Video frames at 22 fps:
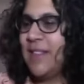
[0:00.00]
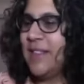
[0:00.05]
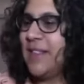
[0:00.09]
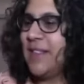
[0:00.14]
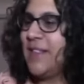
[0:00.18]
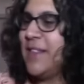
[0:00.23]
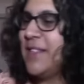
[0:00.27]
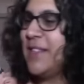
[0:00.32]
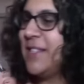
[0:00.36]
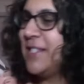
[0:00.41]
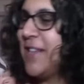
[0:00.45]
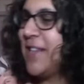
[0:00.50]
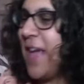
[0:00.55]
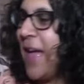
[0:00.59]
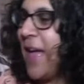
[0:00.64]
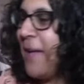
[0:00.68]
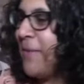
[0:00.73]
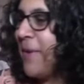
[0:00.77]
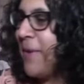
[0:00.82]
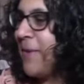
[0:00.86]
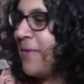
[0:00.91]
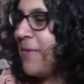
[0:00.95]
Good
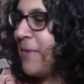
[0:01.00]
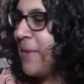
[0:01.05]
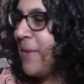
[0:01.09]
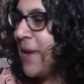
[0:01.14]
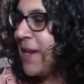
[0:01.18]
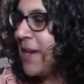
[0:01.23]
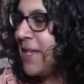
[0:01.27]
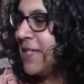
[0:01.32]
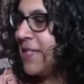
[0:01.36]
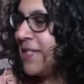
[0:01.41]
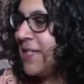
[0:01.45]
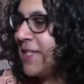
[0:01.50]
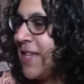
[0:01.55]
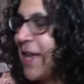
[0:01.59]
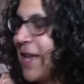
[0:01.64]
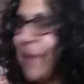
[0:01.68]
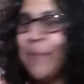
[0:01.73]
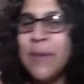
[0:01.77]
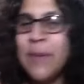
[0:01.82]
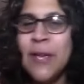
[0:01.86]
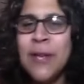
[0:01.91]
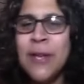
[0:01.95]
job, everybody.
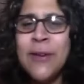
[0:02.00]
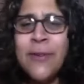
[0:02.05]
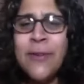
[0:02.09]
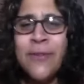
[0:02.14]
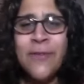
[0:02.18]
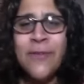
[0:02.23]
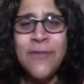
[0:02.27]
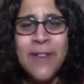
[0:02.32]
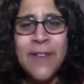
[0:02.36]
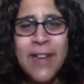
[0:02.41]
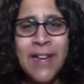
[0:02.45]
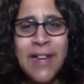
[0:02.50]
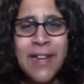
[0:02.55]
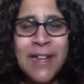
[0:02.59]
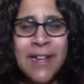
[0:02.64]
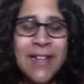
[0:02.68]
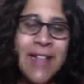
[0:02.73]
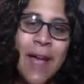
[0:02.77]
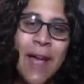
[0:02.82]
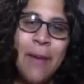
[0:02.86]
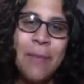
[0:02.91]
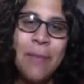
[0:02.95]
Stamping your feet and
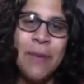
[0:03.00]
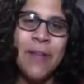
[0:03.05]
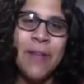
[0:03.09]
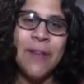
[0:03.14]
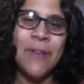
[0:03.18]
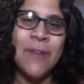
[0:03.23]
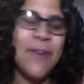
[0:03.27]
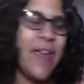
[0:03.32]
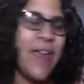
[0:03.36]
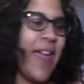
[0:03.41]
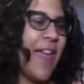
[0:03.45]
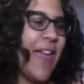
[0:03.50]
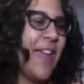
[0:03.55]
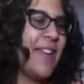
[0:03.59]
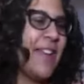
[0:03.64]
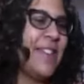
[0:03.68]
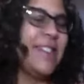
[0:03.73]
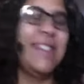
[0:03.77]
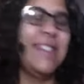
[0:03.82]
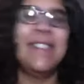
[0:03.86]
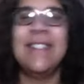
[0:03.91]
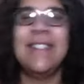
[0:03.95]
clapping your
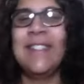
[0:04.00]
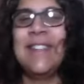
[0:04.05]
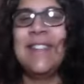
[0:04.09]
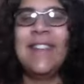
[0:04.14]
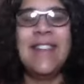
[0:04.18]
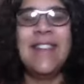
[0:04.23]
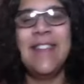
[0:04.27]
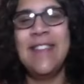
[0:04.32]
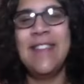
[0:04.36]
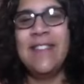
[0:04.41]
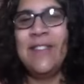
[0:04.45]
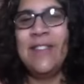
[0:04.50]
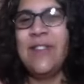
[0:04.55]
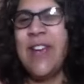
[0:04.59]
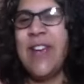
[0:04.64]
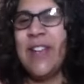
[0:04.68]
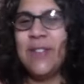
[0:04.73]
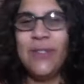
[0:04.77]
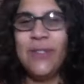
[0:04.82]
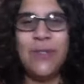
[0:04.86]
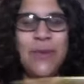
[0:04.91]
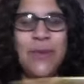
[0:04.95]
hands. You
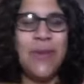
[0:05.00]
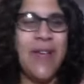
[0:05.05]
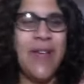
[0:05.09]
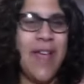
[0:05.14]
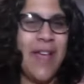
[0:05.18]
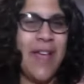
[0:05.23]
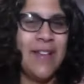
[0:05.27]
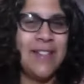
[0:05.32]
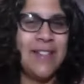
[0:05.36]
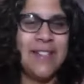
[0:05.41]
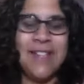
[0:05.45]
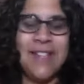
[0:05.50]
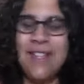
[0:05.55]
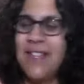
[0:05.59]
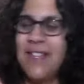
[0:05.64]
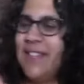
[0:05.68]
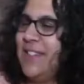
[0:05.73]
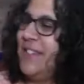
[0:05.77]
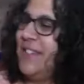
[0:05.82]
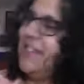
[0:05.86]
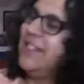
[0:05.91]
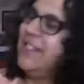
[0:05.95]
guys are doing excellent.
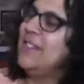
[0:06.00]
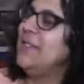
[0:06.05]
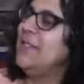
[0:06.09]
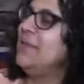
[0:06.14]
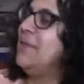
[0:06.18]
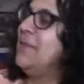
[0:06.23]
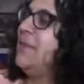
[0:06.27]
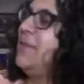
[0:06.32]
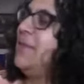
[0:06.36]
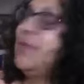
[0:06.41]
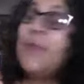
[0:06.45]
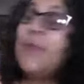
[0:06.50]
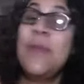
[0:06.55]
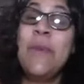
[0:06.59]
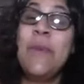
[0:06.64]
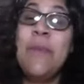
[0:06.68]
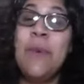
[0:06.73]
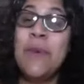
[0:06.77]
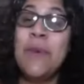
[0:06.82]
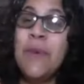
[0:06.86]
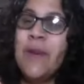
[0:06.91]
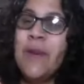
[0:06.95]
So the
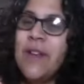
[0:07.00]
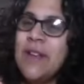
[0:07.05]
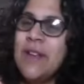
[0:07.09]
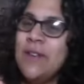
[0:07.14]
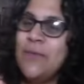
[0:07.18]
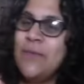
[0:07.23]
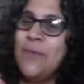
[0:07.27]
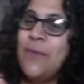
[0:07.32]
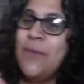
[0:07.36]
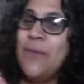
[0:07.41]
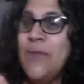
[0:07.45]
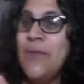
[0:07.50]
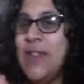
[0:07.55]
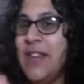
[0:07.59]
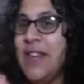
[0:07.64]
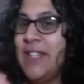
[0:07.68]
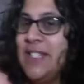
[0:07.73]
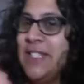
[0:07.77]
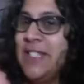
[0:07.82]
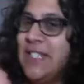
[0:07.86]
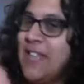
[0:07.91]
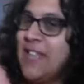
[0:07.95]
book we're going to
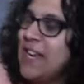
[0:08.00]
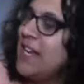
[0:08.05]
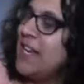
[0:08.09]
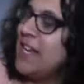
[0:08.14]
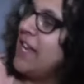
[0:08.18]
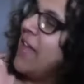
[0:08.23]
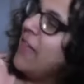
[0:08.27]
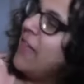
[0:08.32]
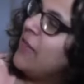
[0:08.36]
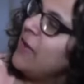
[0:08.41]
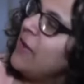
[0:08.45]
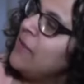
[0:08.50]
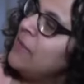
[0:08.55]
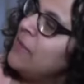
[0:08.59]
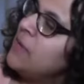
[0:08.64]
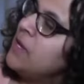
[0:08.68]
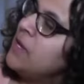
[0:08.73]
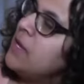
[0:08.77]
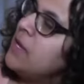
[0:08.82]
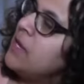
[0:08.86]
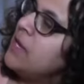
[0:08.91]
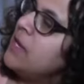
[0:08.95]
read today together
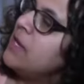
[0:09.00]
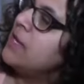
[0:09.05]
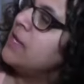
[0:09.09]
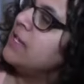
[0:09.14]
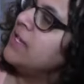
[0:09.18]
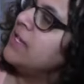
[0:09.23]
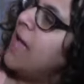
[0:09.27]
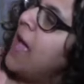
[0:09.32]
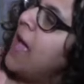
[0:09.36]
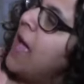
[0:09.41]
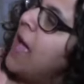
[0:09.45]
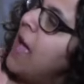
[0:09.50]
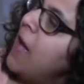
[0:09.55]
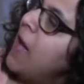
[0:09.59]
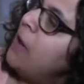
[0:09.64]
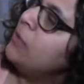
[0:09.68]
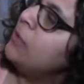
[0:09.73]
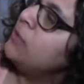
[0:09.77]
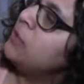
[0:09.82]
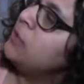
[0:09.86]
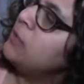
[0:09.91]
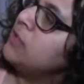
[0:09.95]
is How Do